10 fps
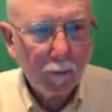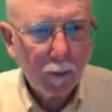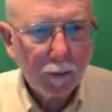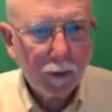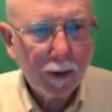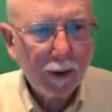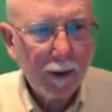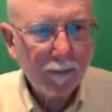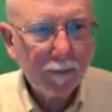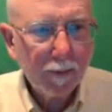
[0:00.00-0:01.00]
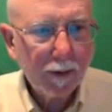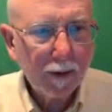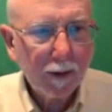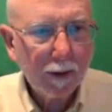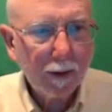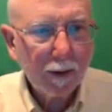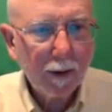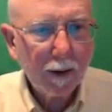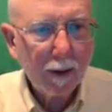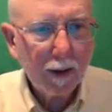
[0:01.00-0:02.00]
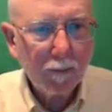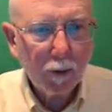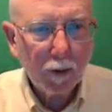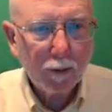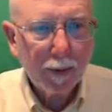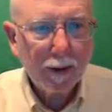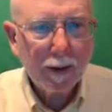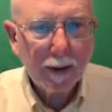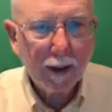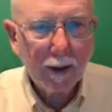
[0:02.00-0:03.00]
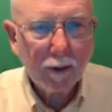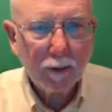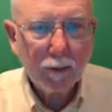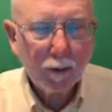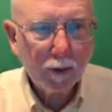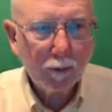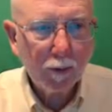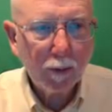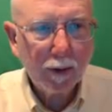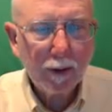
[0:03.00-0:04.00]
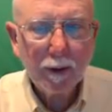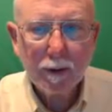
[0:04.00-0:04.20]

First thing, if corresponding angles are congruent,